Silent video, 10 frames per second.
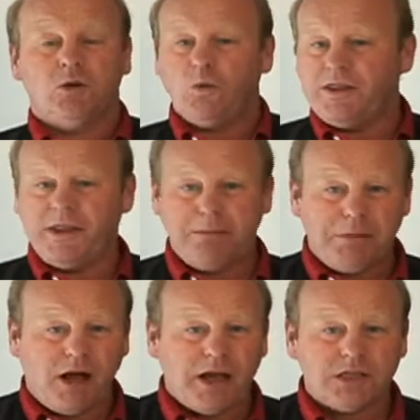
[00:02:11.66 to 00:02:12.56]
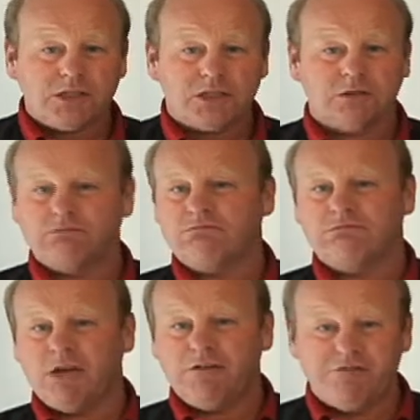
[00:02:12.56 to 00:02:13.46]
whether they're buyers,
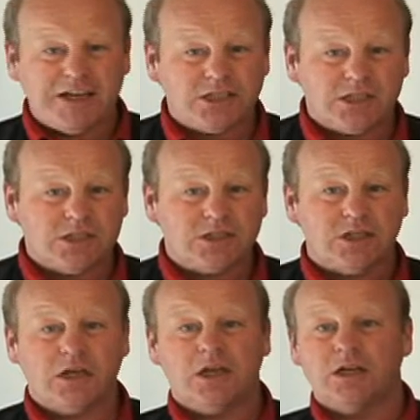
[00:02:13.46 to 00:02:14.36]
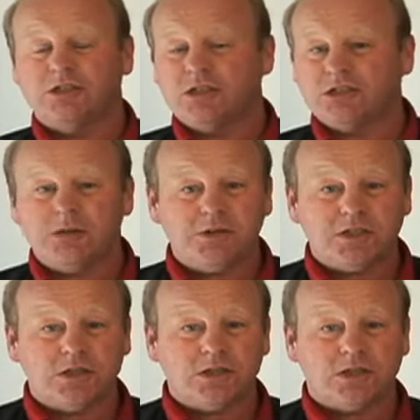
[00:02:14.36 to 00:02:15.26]
investors,
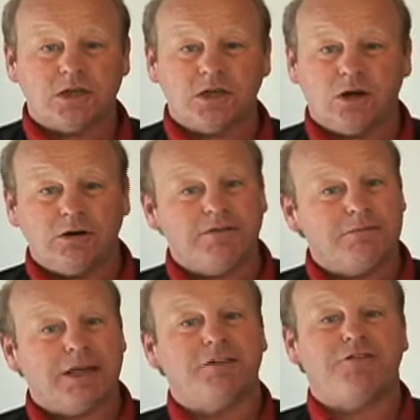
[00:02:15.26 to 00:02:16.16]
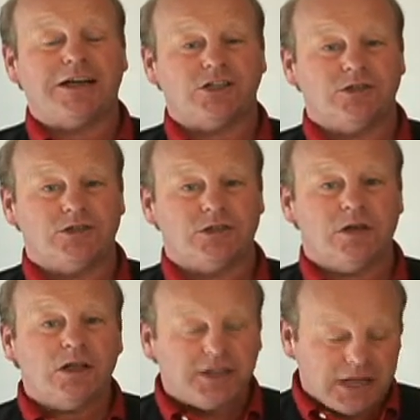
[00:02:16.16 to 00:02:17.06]
distributors, or even manufacturers.
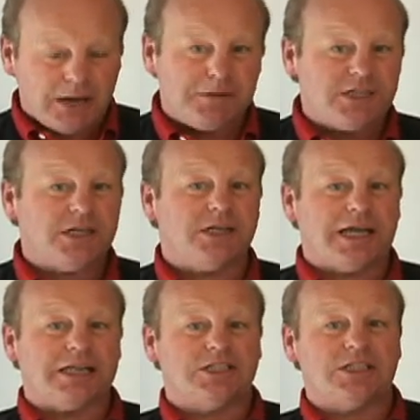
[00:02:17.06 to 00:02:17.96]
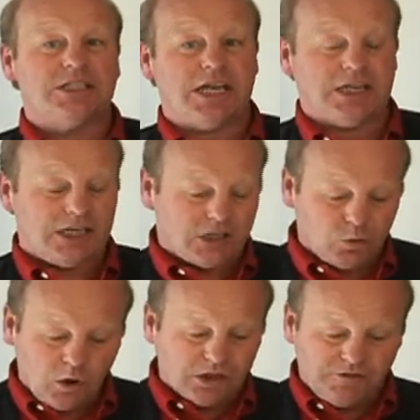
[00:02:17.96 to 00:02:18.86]
The ABC analysis
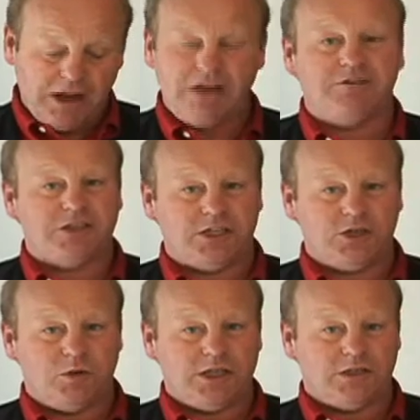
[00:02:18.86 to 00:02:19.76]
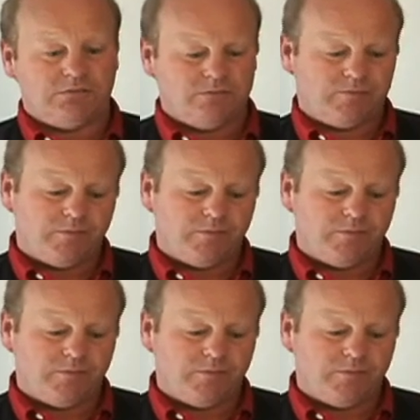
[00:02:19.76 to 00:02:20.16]
techniques works for every situation.